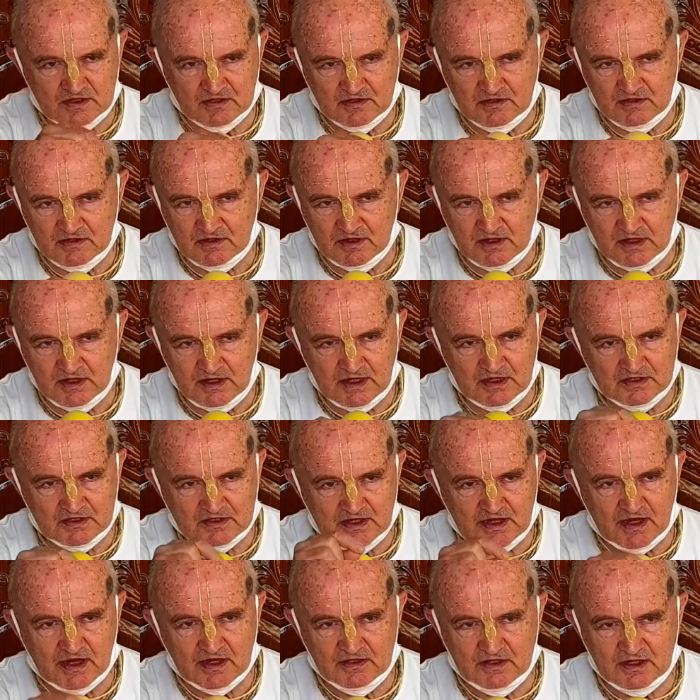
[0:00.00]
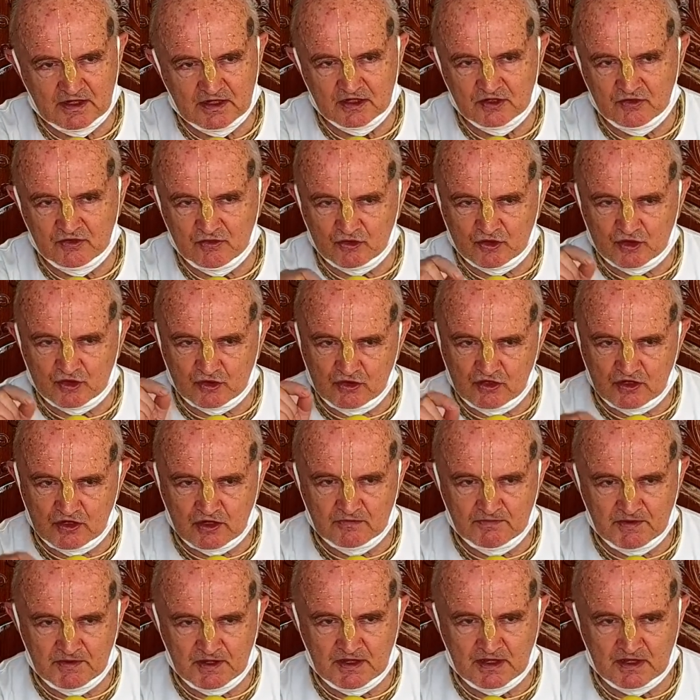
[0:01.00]
is like this, you should not be
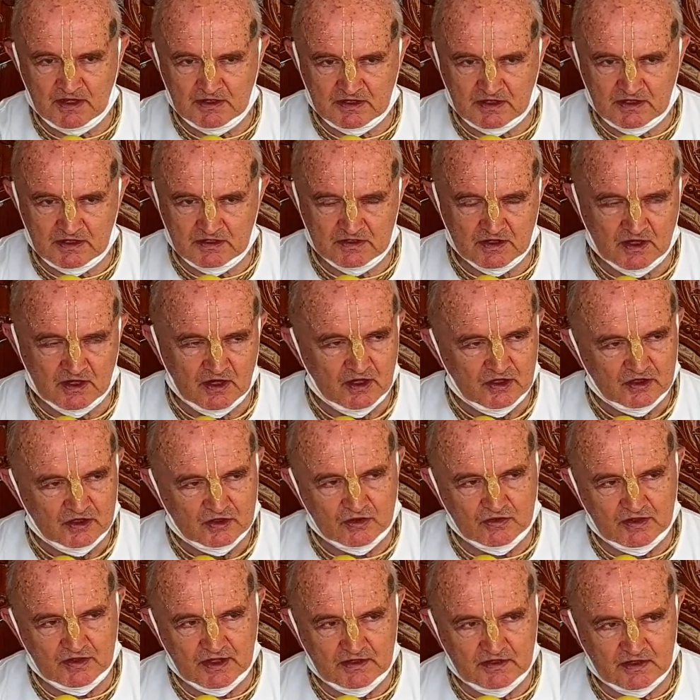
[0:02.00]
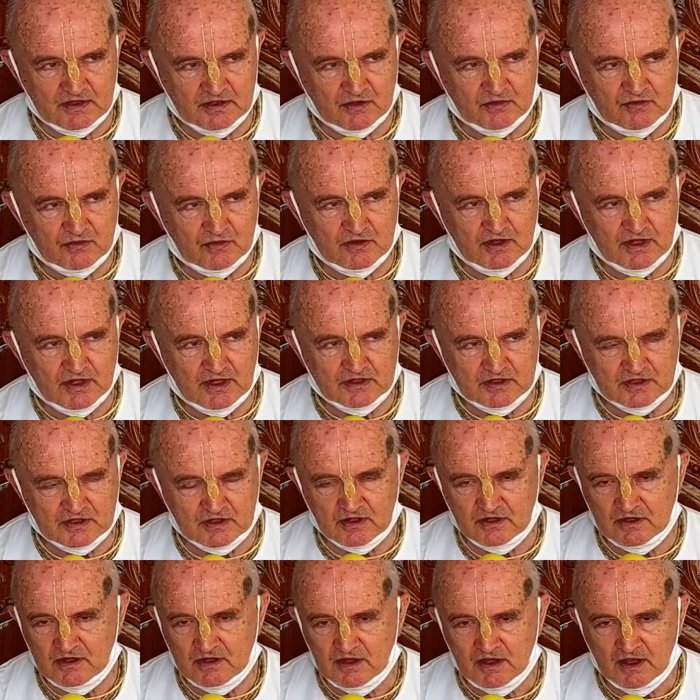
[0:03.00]
like this, so that is a good lesson.
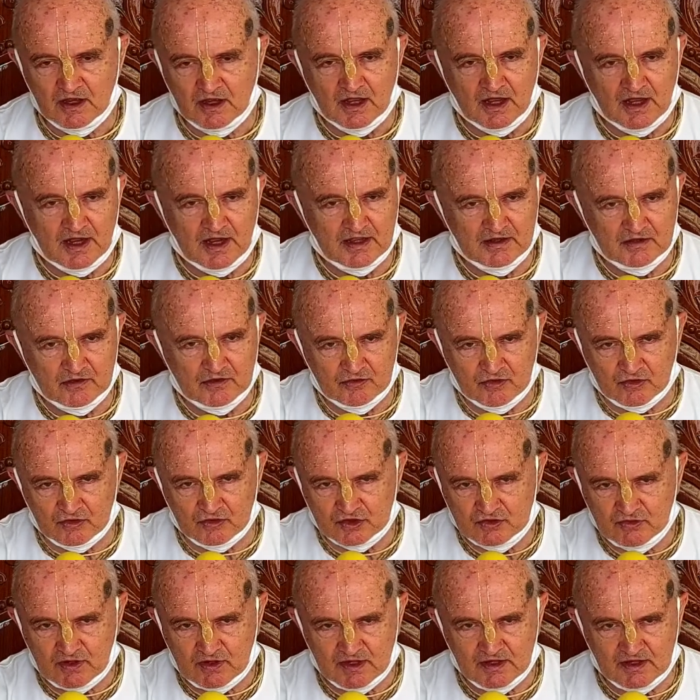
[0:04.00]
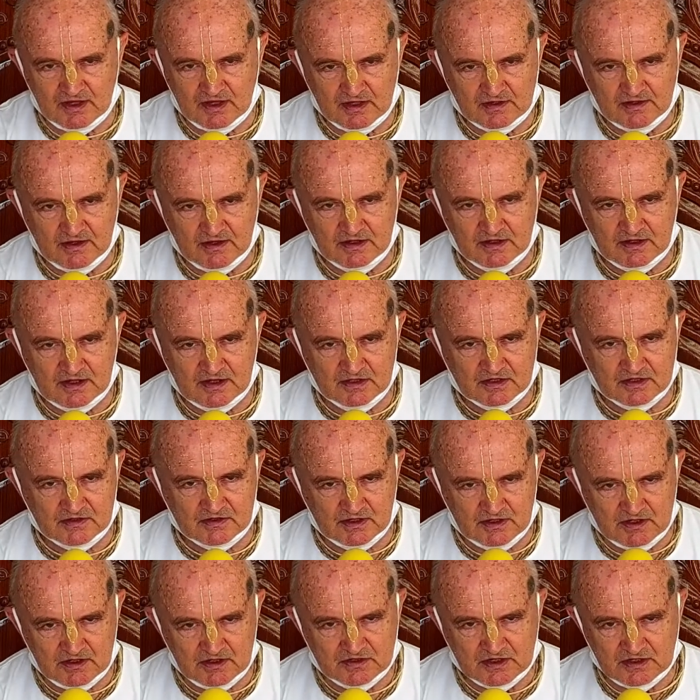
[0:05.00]
And those who are hearing this
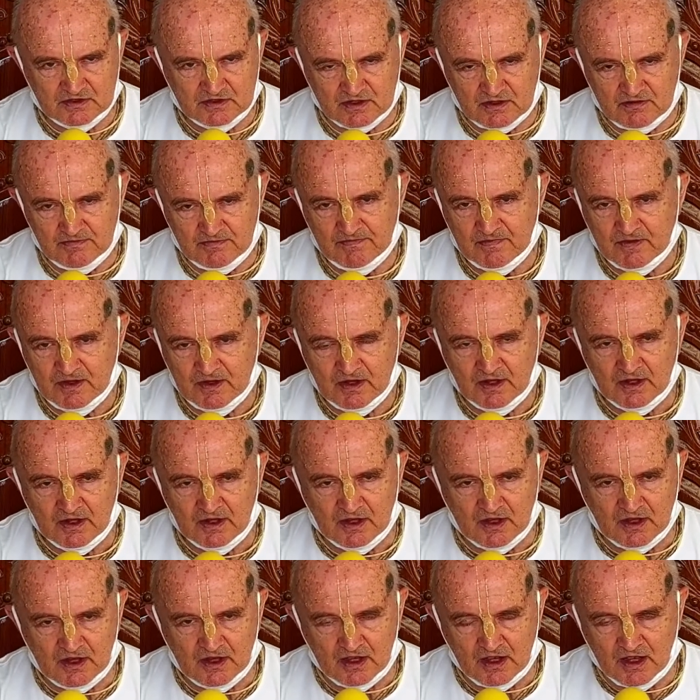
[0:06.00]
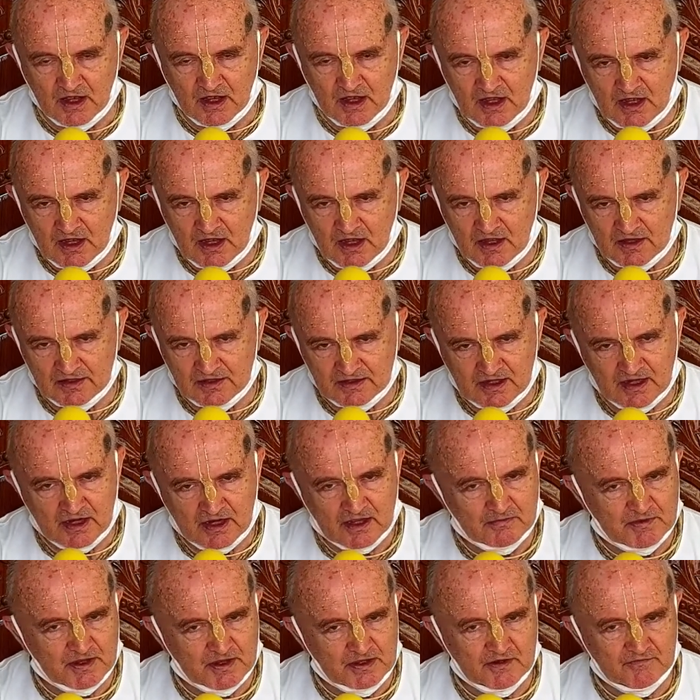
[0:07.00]
criticism, they are
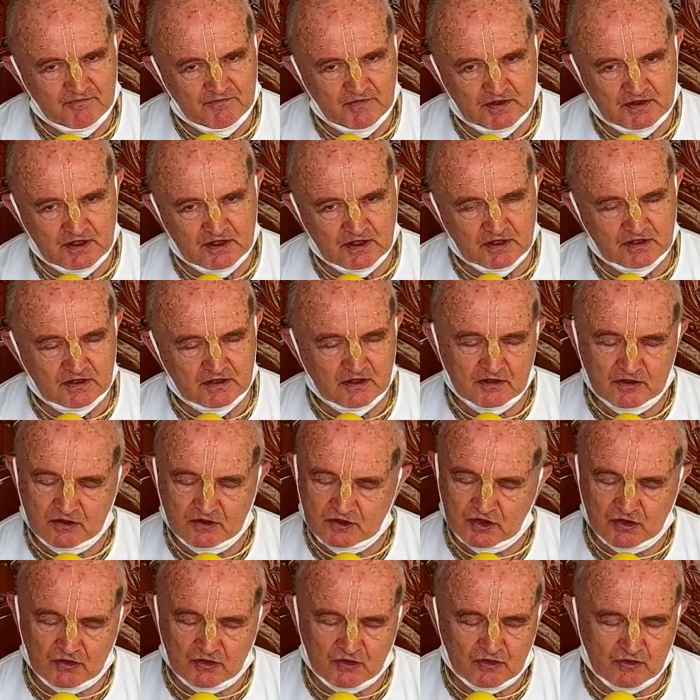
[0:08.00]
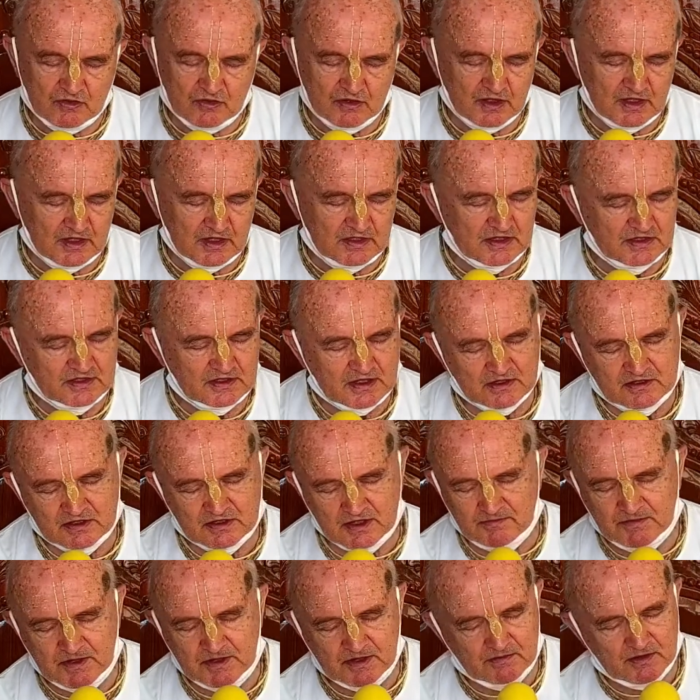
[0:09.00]
benefited, so it is
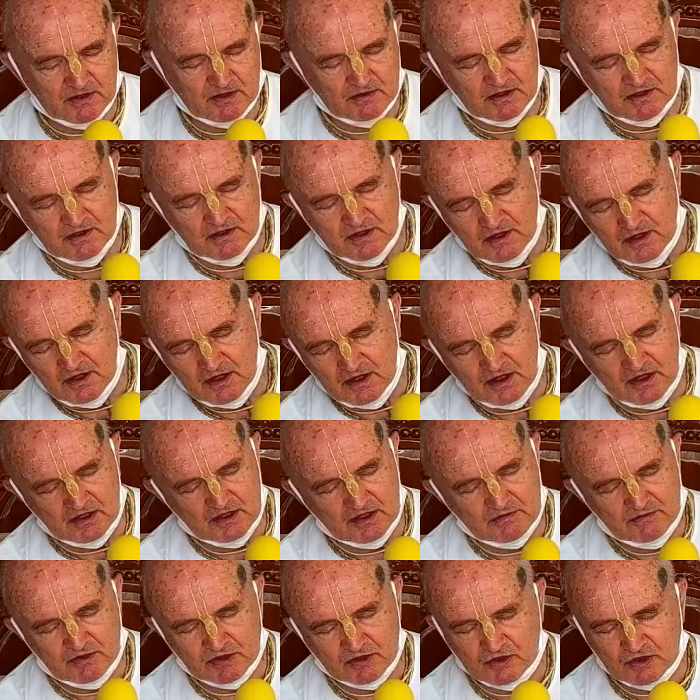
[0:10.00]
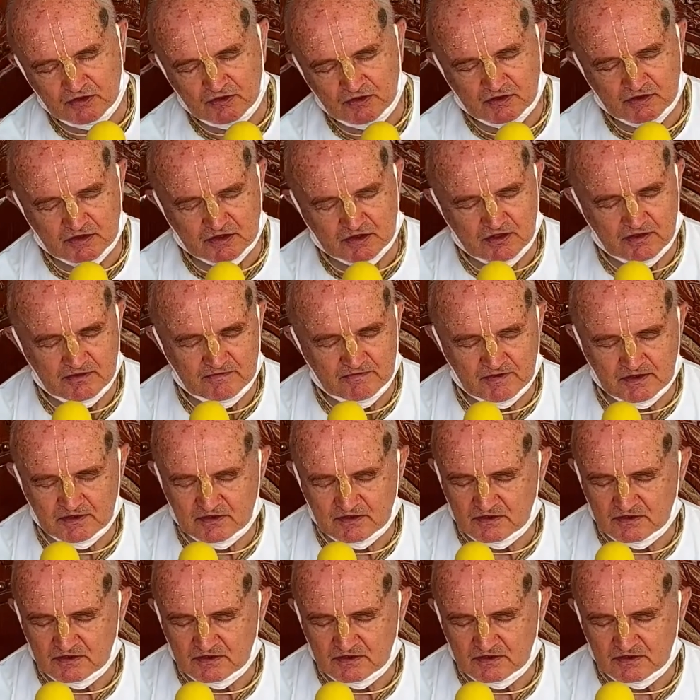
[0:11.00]
acceptable in devotional service.